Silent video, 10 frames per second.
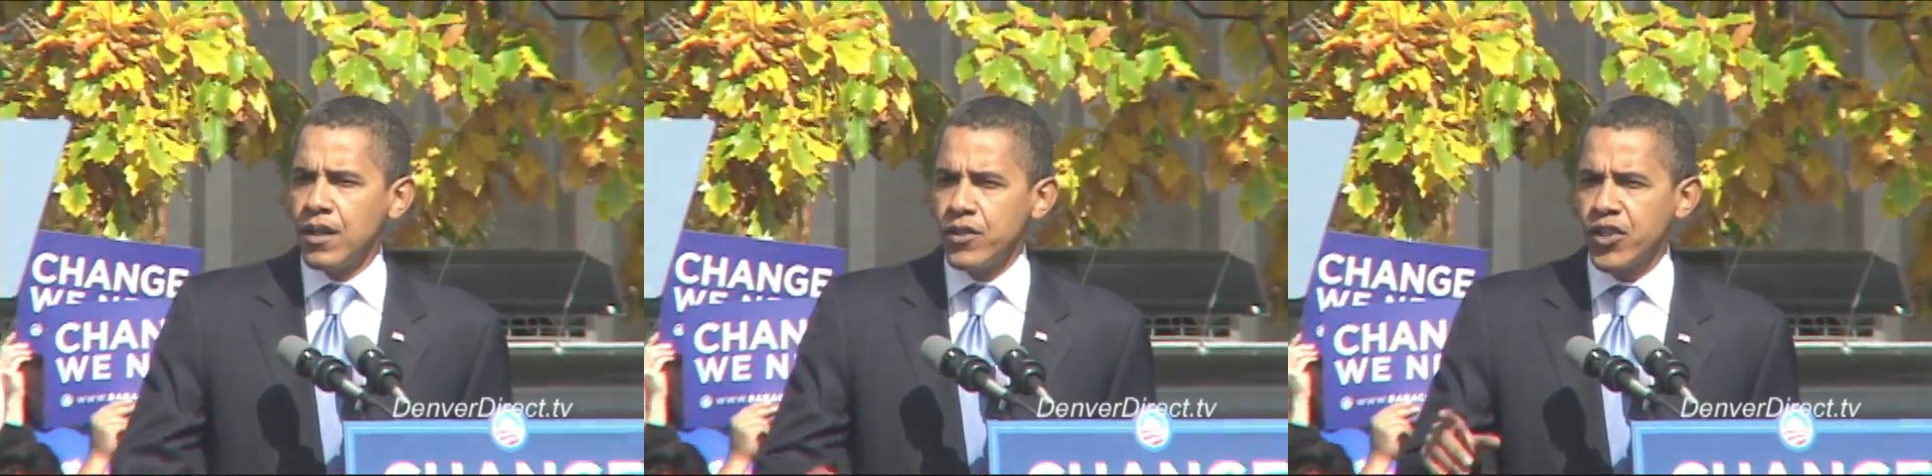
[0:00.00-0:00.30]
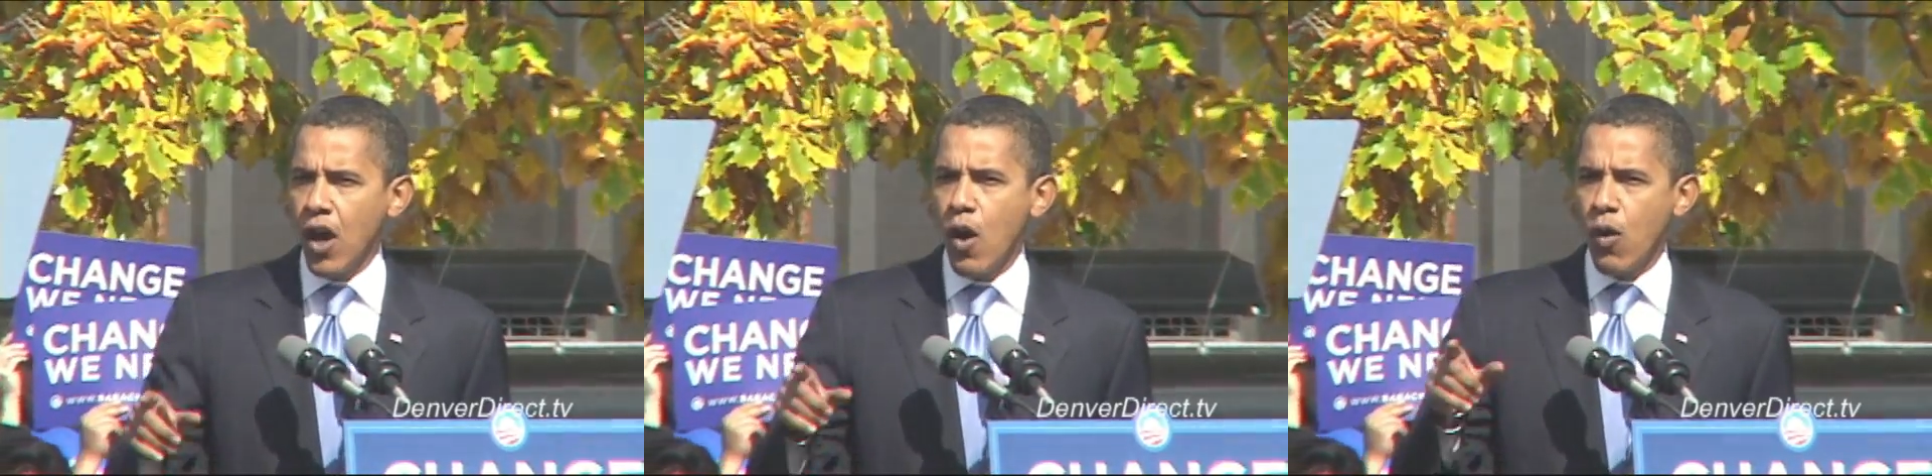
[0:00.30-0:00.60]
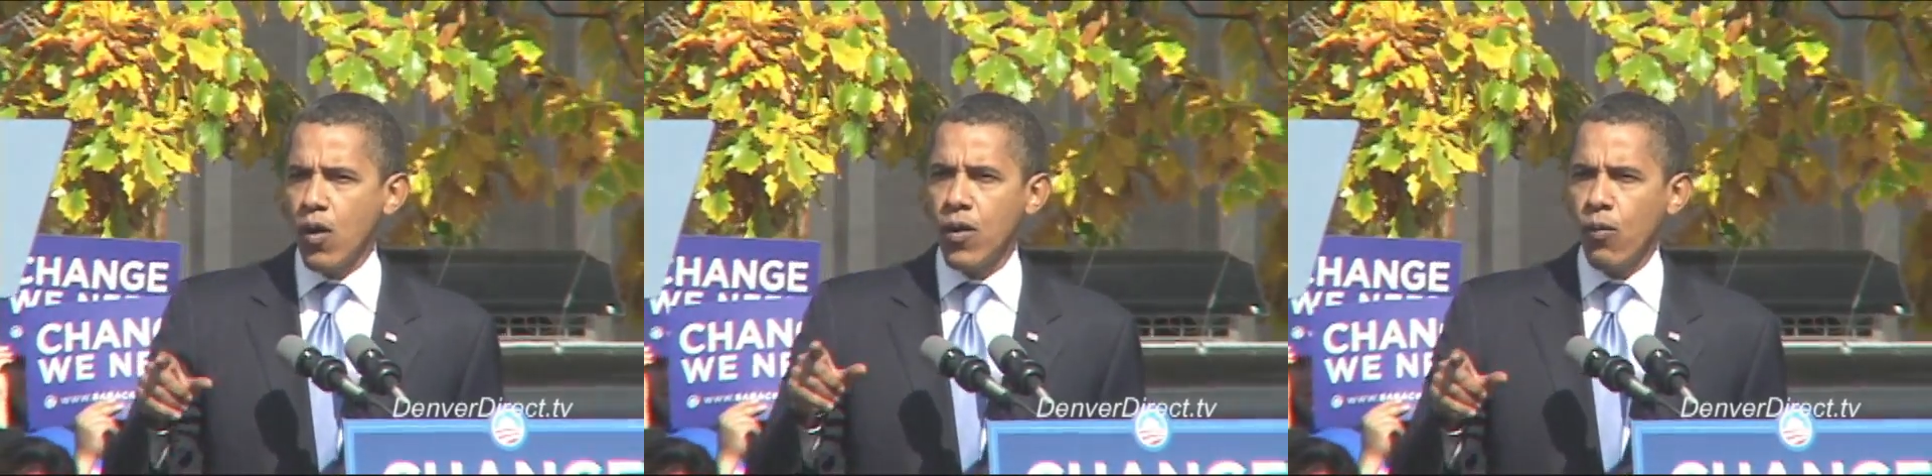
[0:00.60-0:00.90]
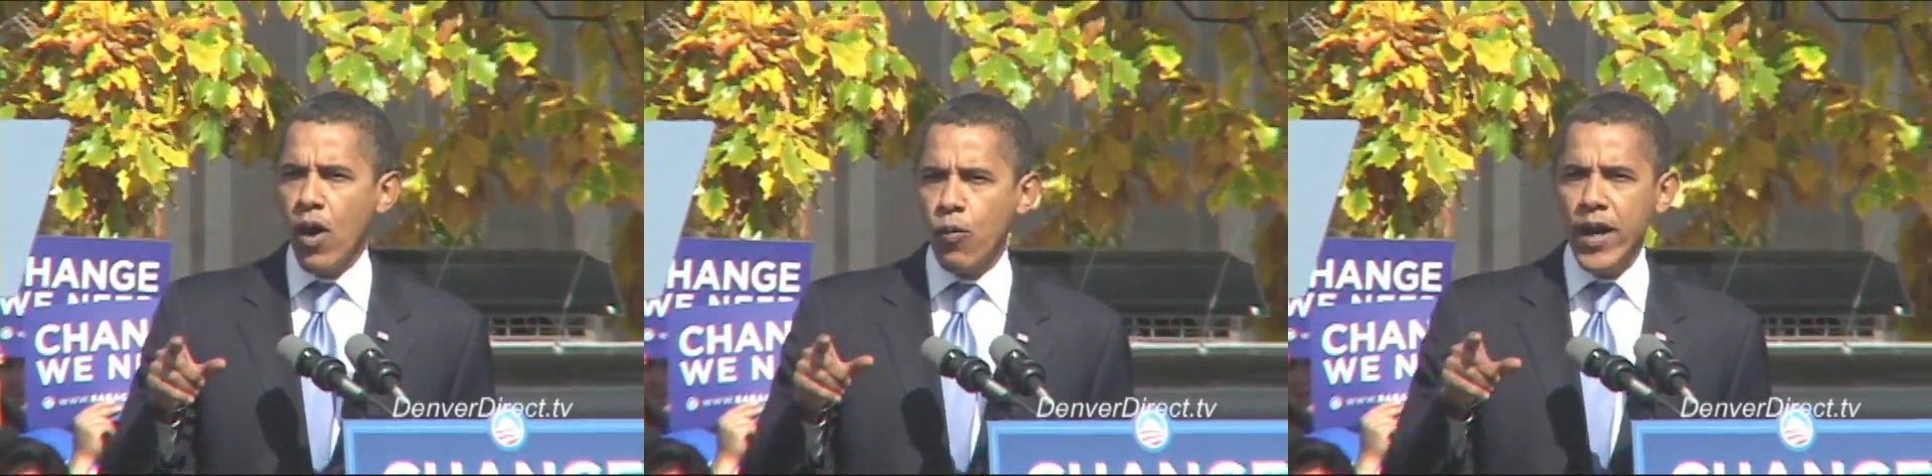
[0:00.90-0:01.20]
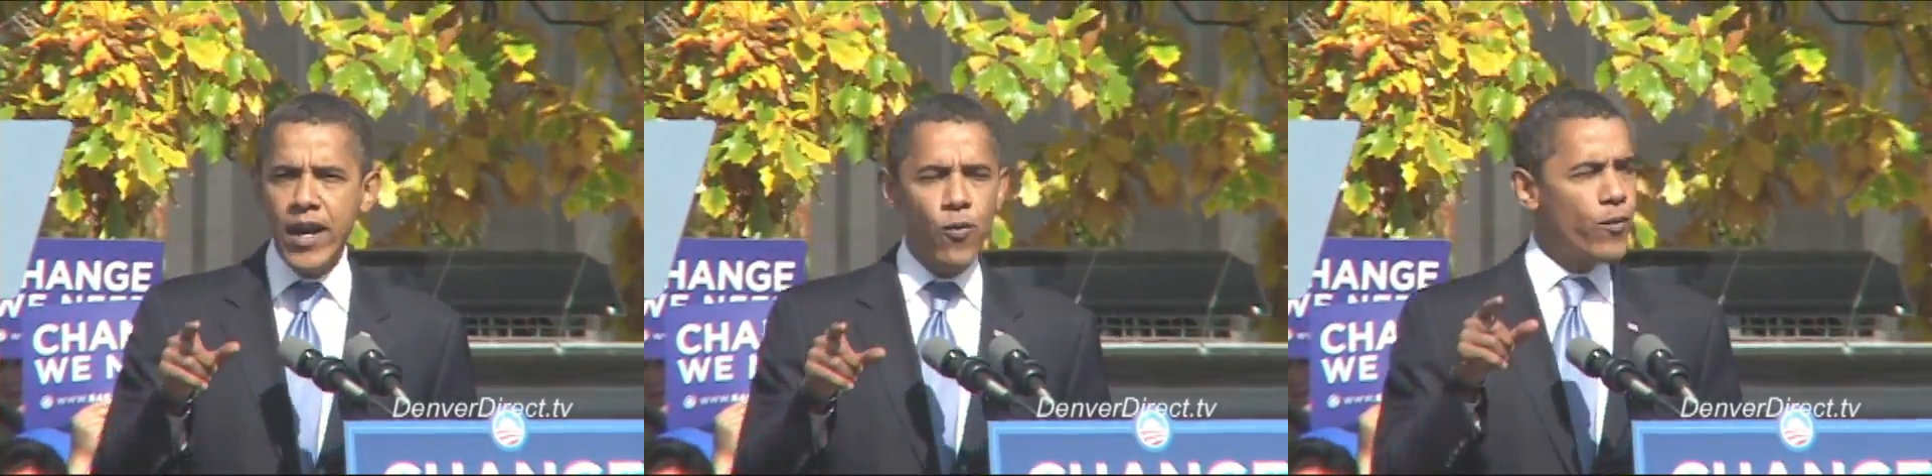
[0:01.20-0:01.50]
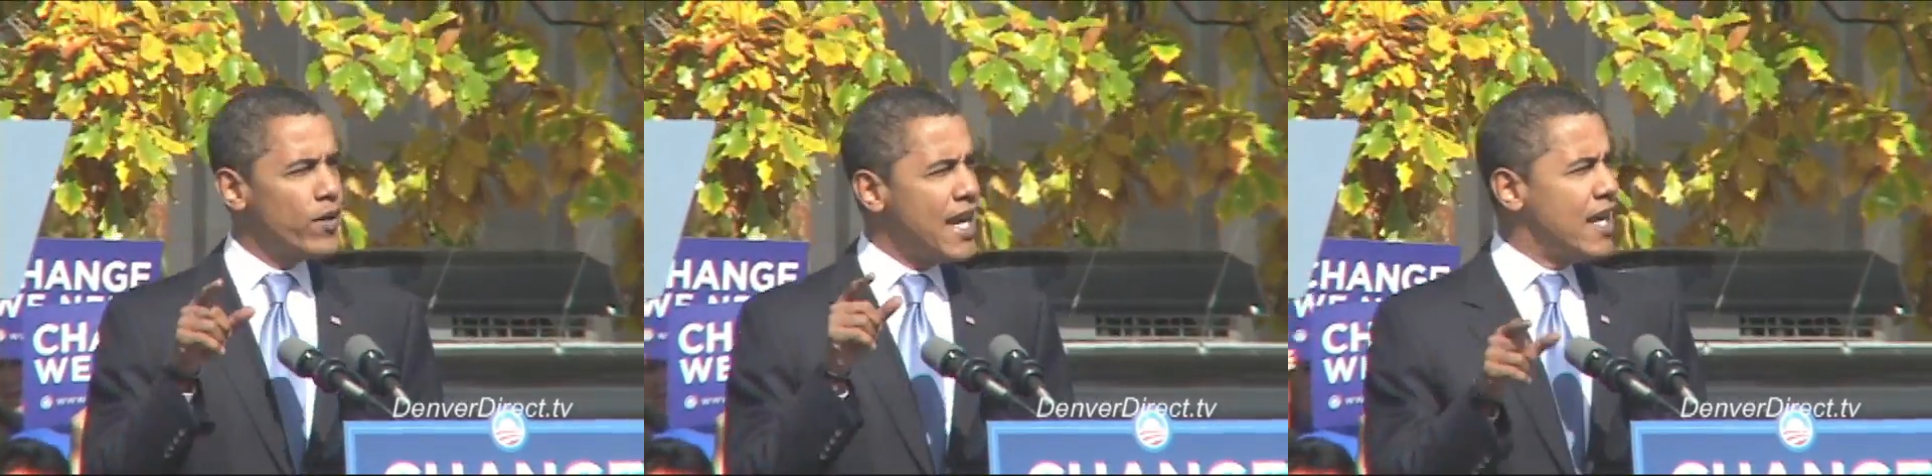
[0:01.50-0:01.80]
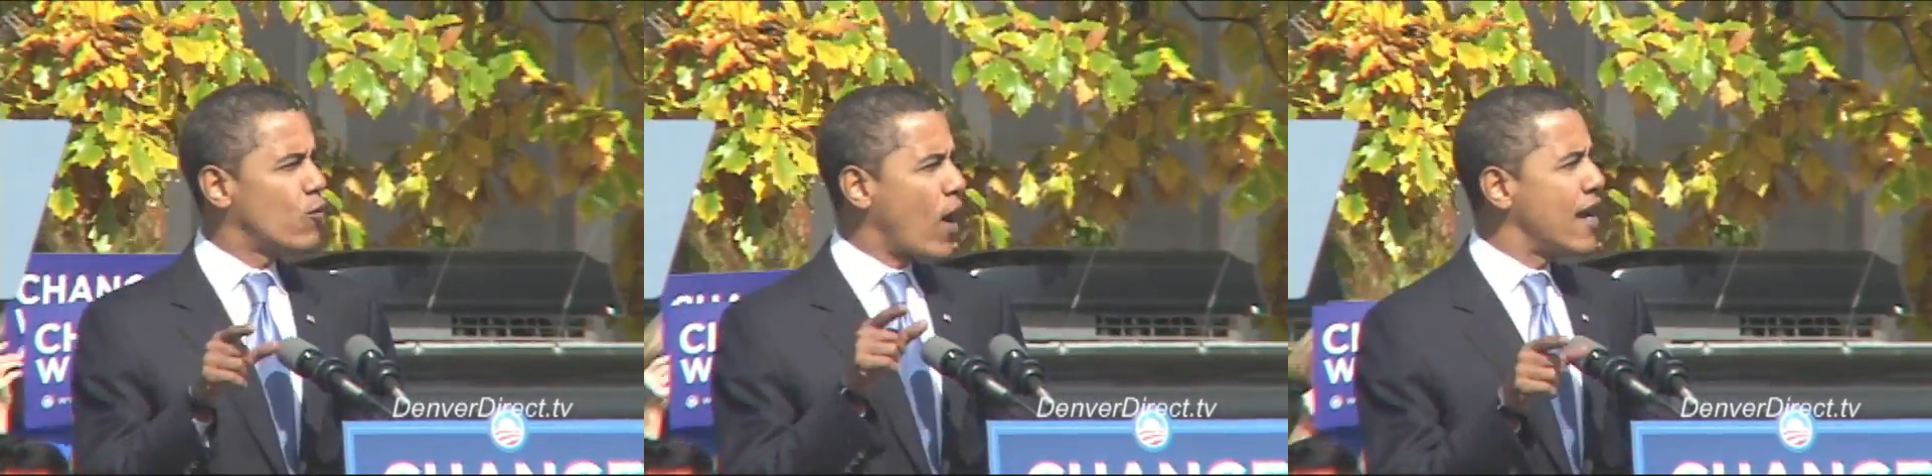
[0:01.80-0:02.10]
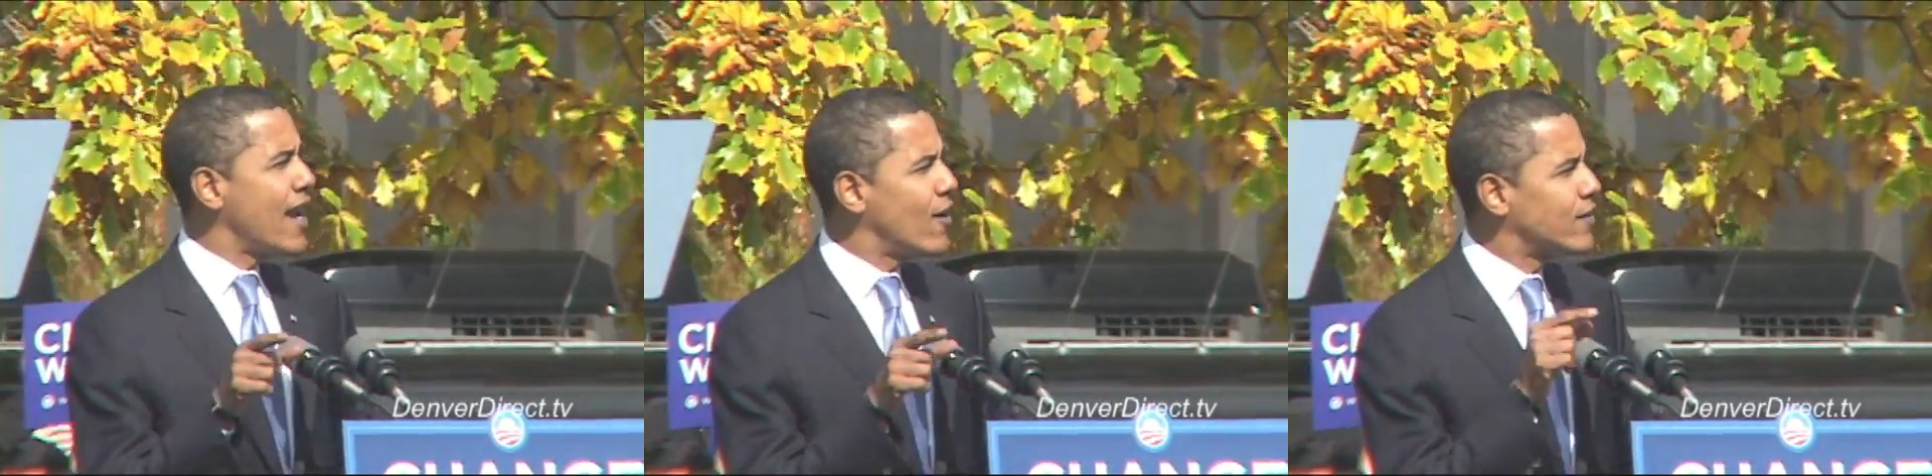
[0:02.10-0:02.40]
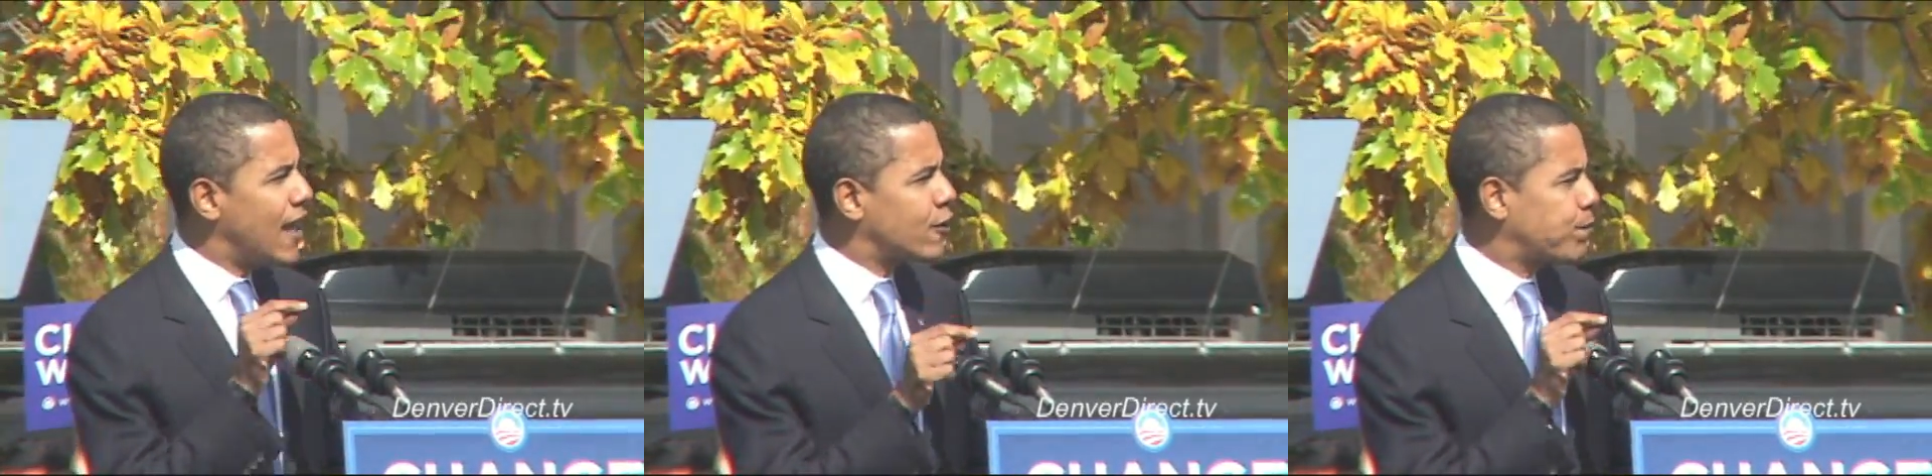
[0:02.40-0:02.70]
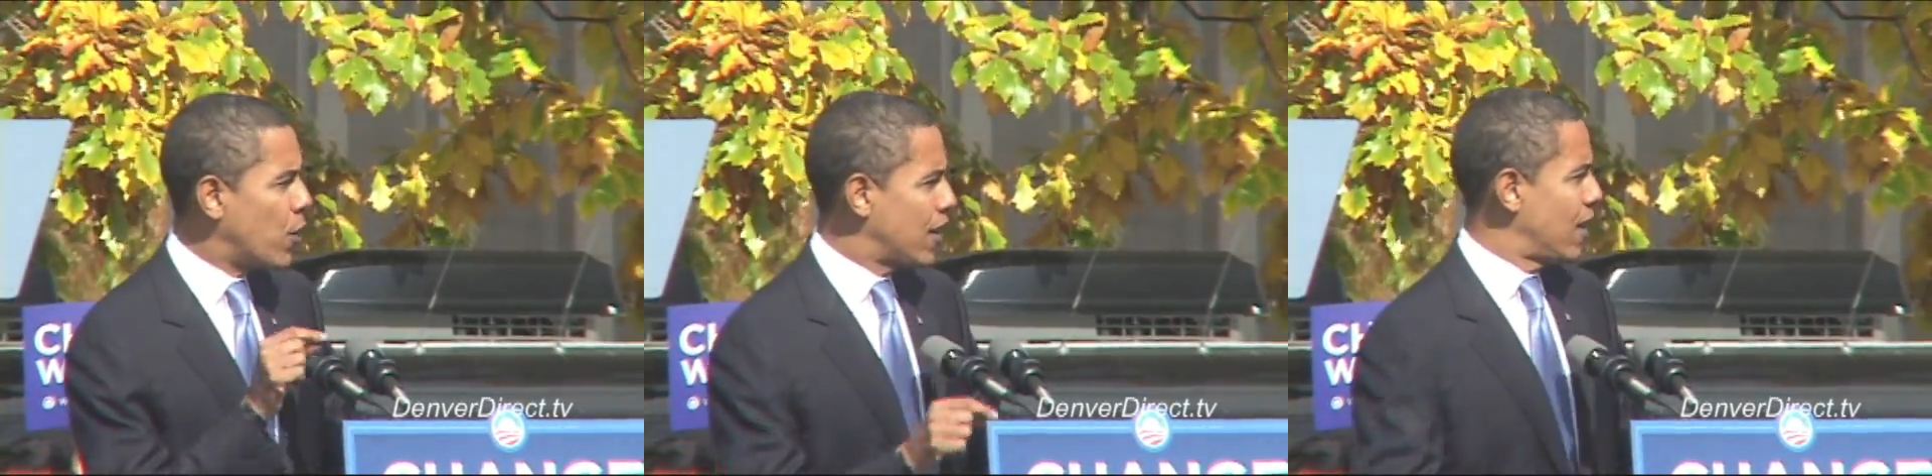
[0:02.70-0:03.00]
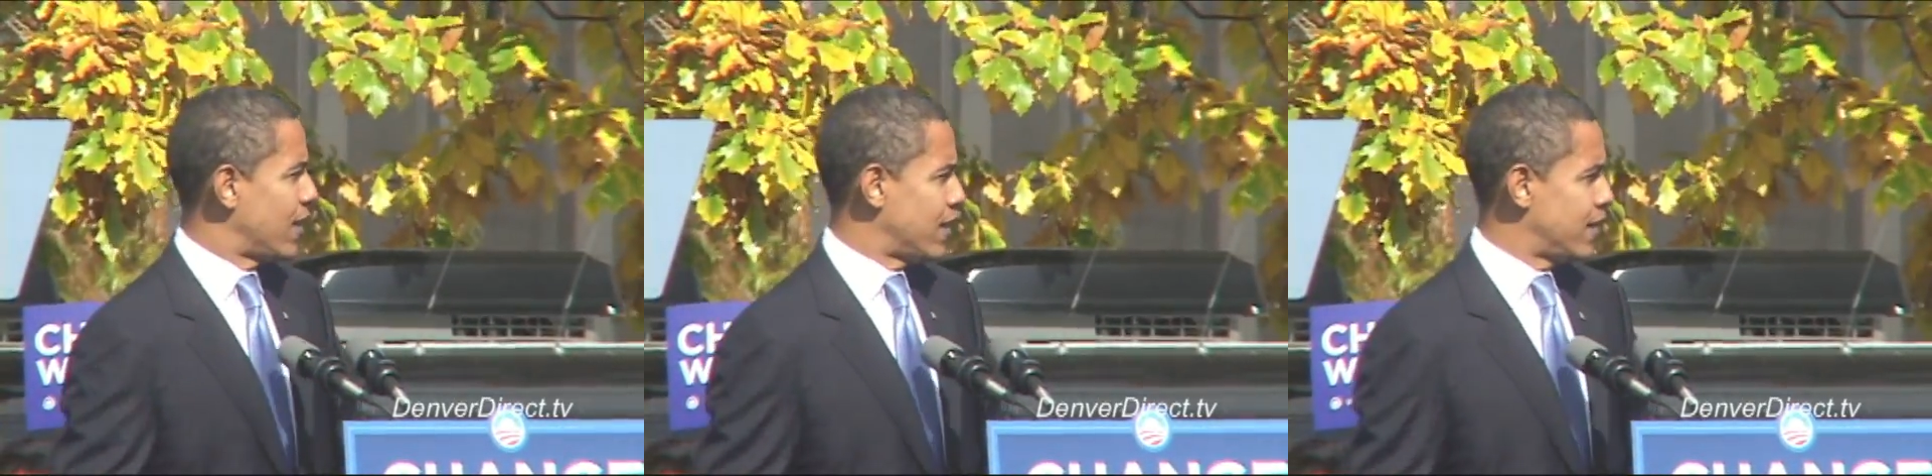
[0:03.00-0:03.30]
So what we need right now desperately